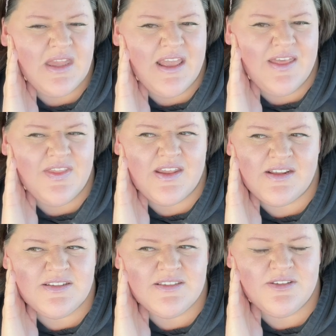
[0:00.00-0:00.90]
and then
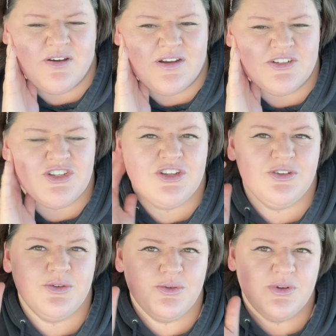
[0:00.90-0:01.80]
I saw
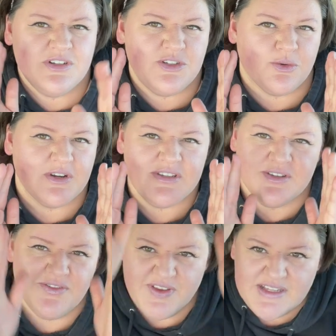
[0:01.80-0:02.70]
two
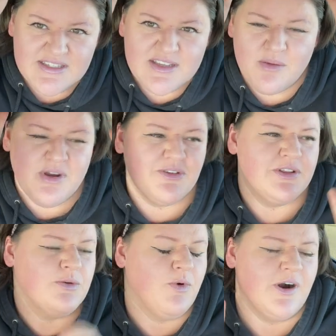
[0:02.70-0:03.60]
dorsal fins come out of
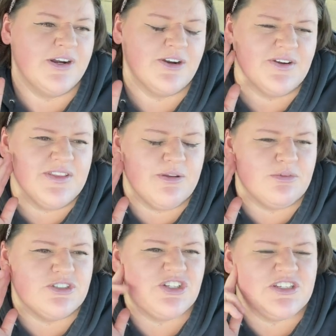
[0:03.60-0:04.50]
the water and they
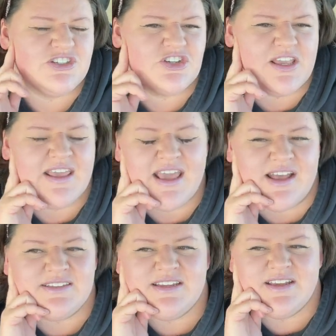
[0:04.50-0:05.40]
were just
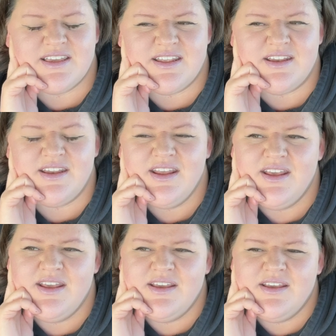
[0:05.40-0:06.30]
gigantic and
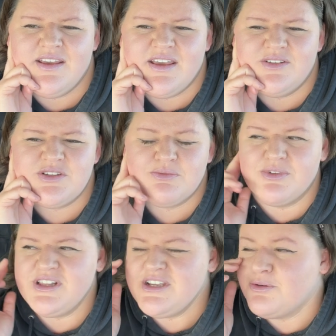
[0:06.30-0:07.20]
it was a
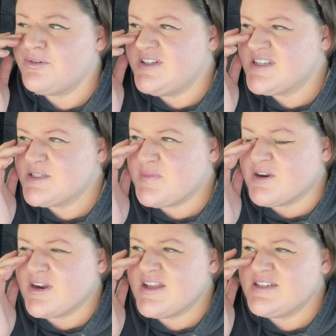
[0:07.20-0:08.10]
really cool
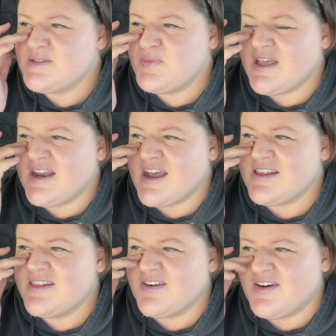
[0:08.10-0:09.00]
experience, but I
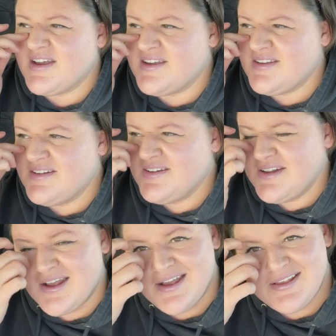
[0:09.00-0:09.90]
thought,
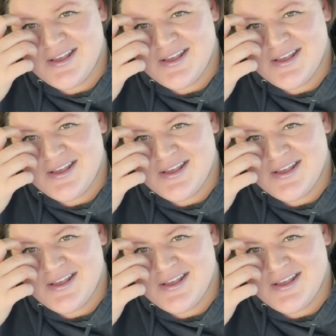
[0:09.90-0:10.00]
I,